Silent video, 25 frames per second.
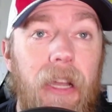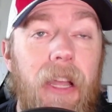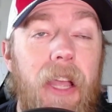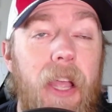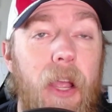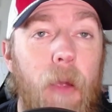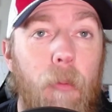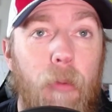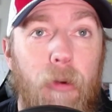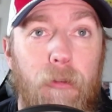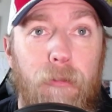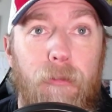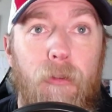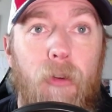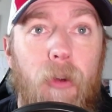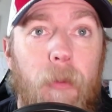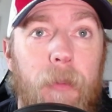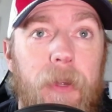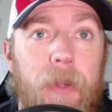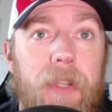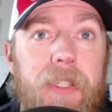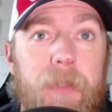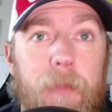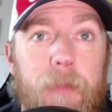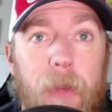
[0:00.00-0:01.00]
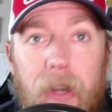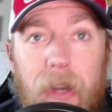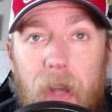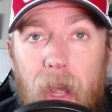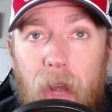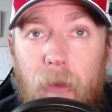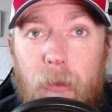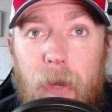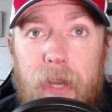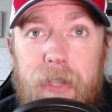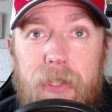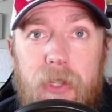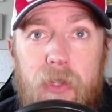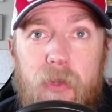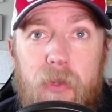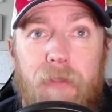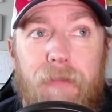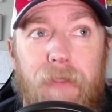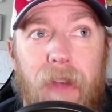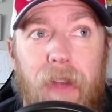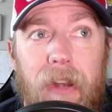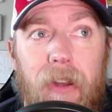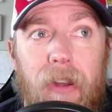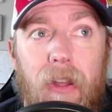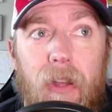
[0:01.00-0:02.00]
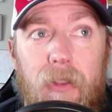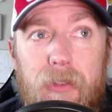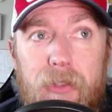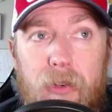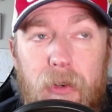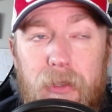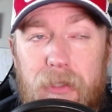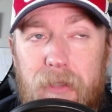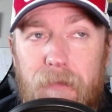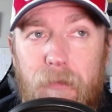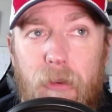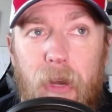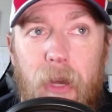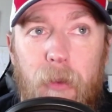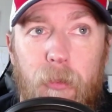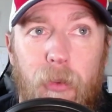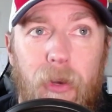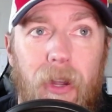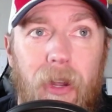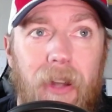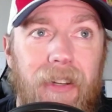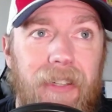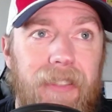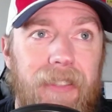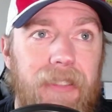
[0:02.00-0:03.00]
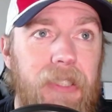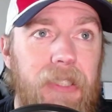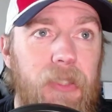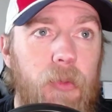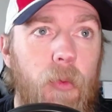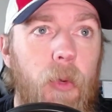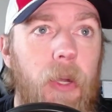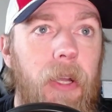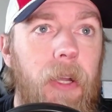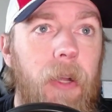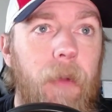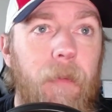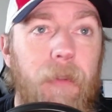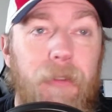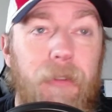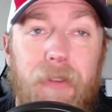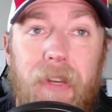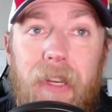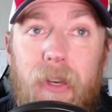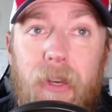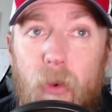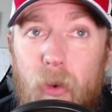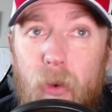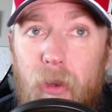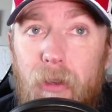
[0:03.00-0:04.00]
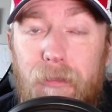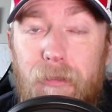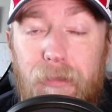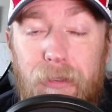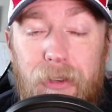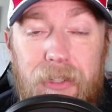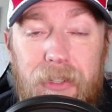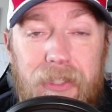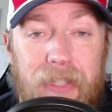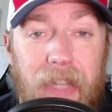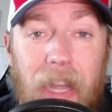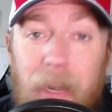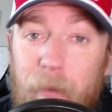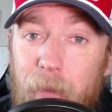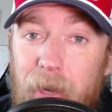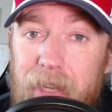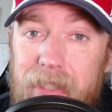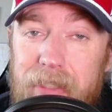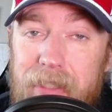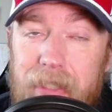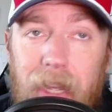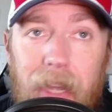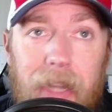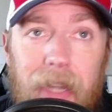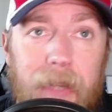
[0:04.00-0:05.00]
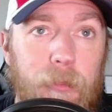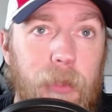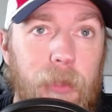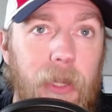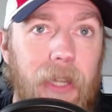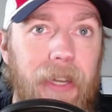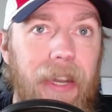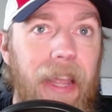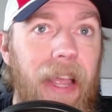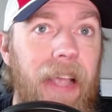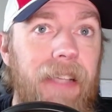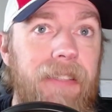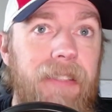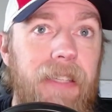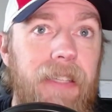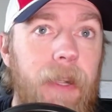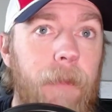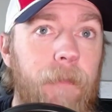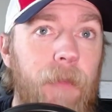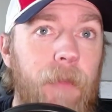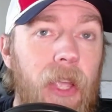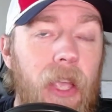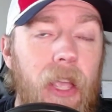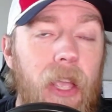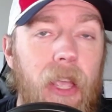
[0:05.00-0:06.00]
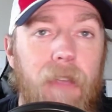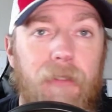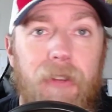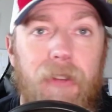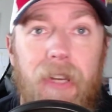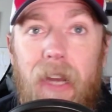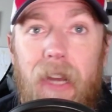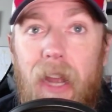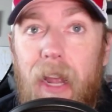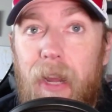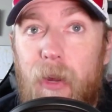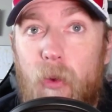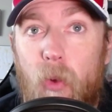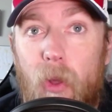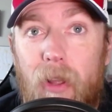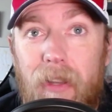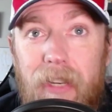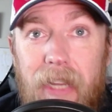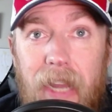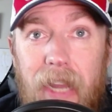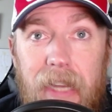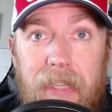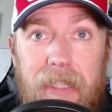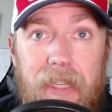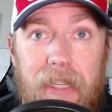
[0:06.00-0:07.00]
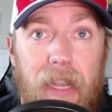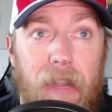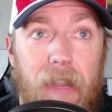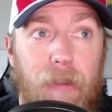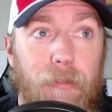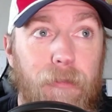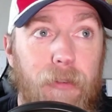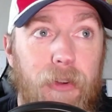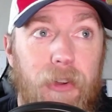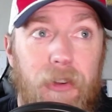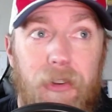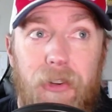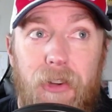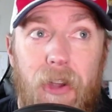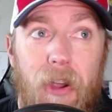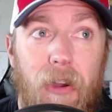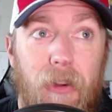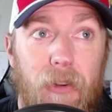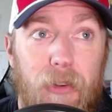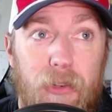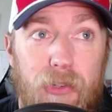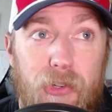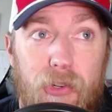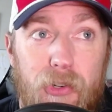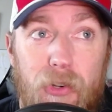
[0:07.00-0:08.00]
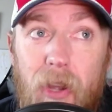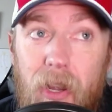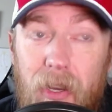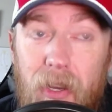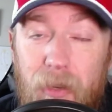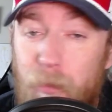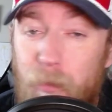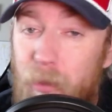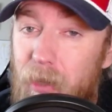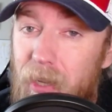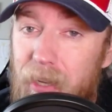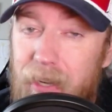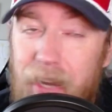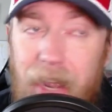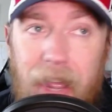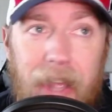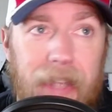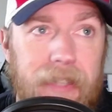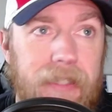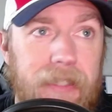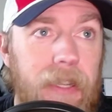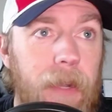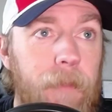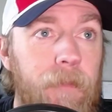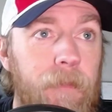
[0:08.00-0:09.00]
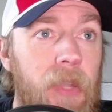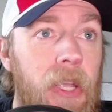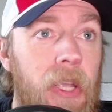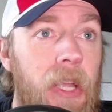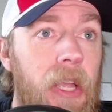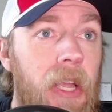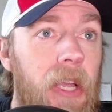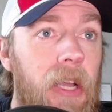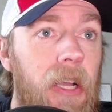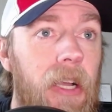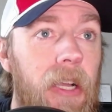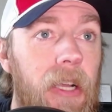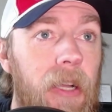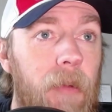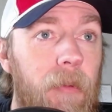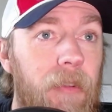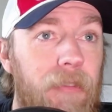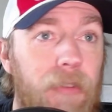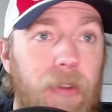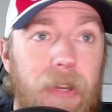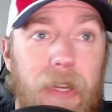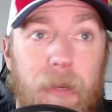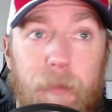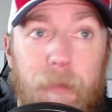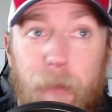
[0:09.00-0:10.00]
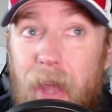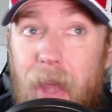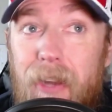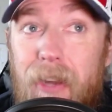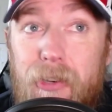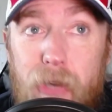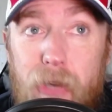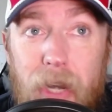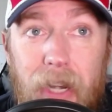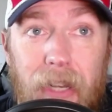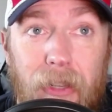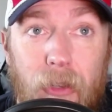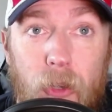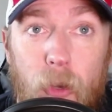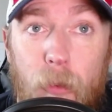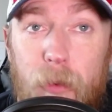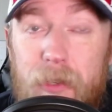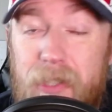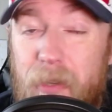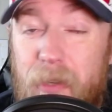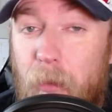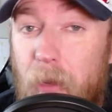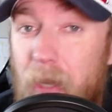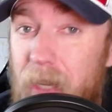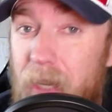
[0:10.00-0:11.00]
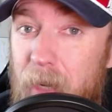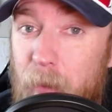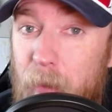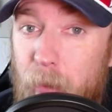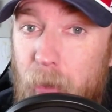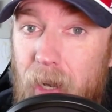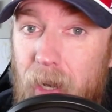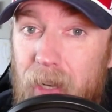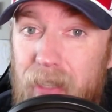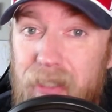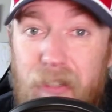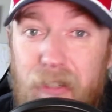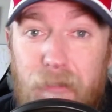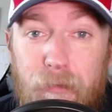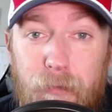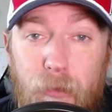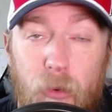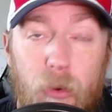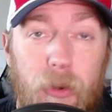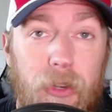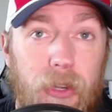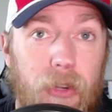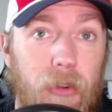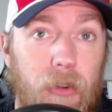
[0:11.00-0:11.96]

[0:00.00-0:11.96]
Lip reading: performance, but non-racers will find all sorts of great products as well. If you need oil for your side-by-side, Blood has it. If you need high quality ATF for your car or truck, Blood has it. If you need penetrating lube or some cleaning products for your